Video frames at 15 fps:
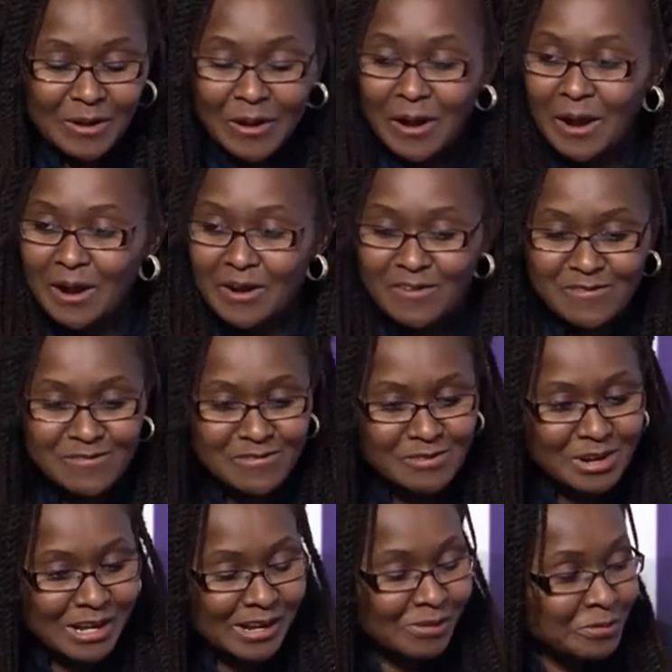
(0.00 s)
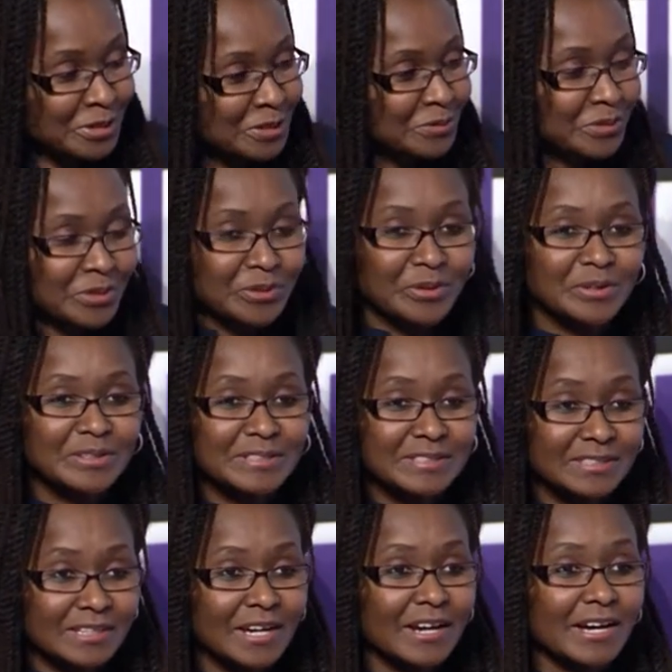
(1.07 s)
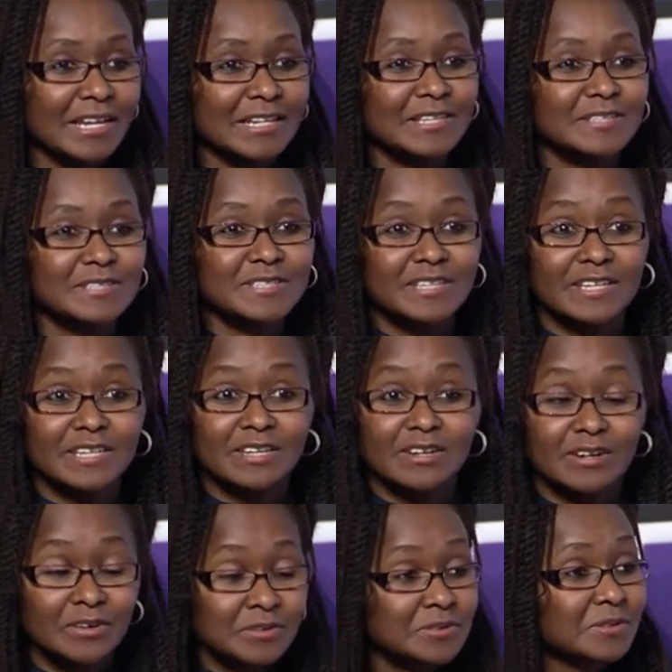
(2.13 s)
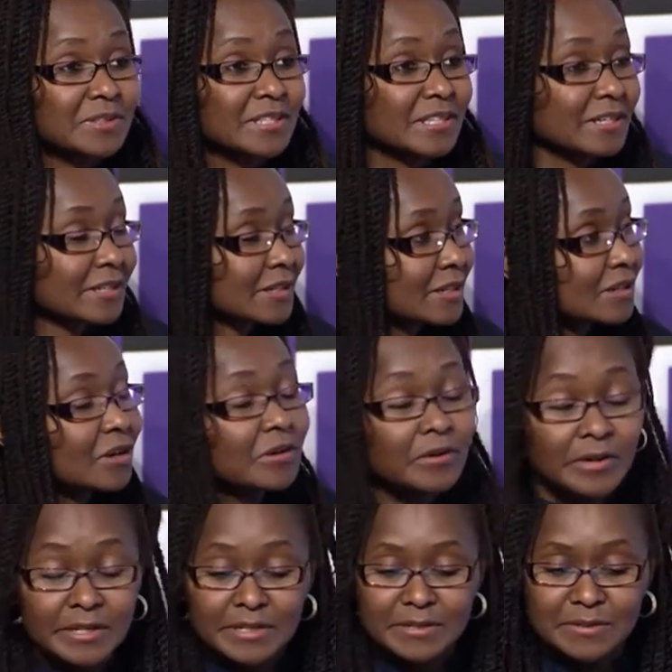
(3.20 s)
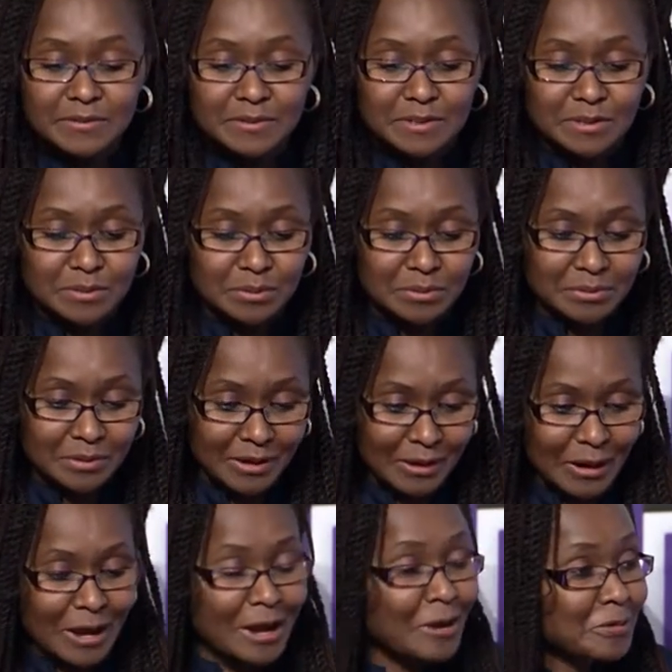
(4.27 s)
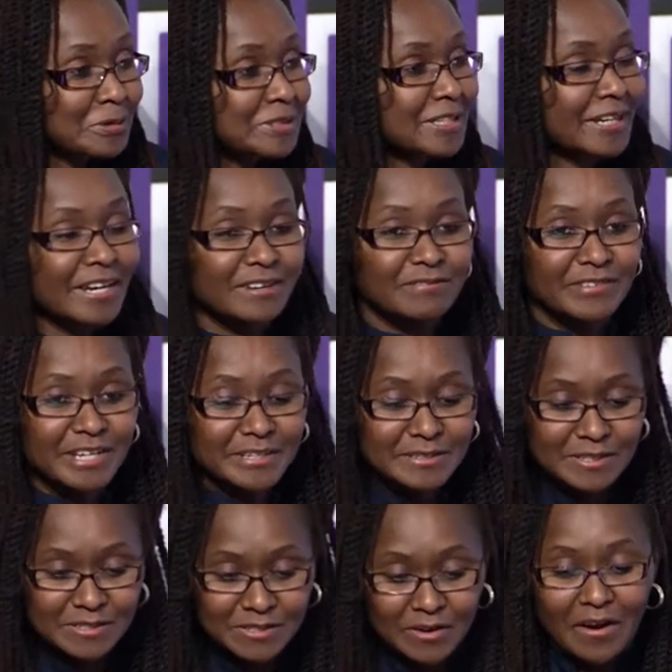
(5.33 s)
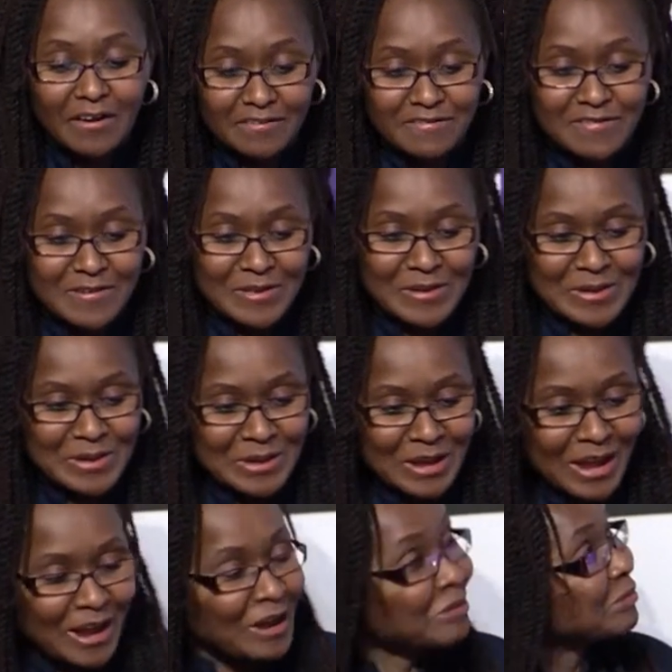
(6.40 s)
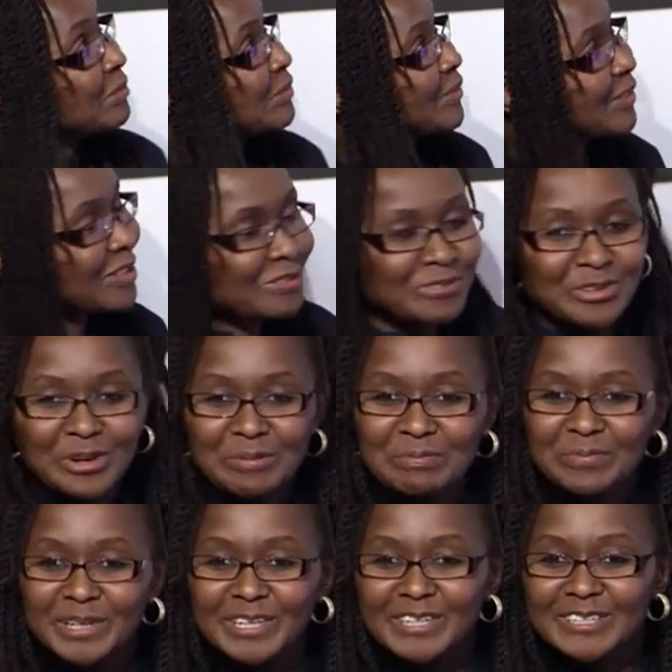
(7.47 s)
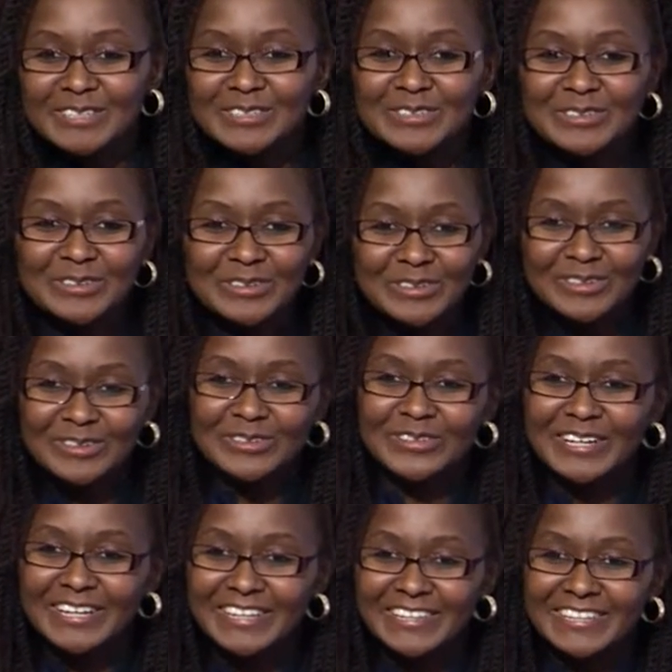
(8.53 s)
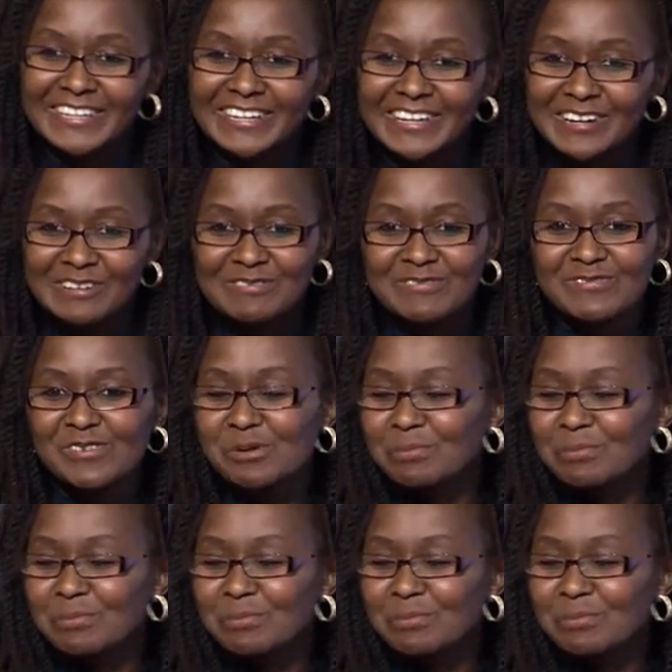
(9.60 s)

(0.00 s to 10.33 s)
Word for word: uh, which we thought uh, at least the, also the local industries uh, would take advantage of. I'll give you a minute to look at the four